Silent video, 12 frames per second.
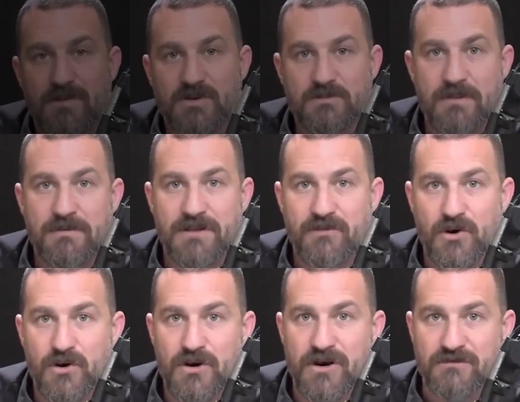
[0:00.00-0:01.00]
Most people have
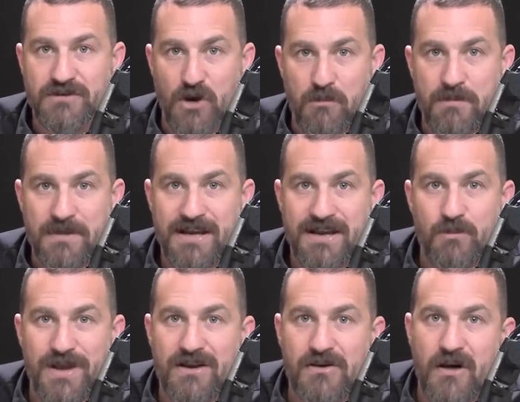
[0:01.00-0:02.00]
heard of dopamine, and
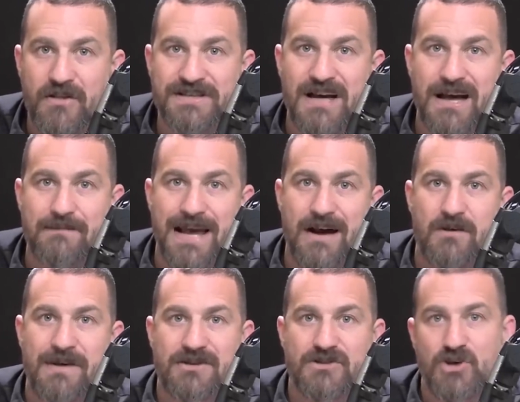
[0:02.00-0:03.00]
we hear all the time now
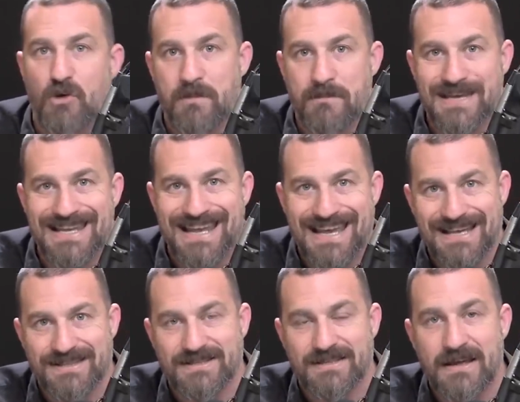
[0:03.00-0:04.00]
about dopamine
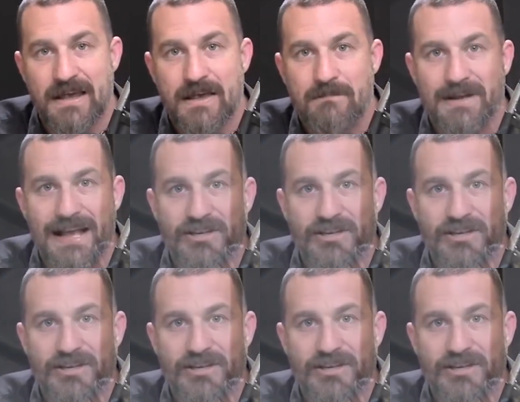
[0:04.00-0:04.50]
hits. But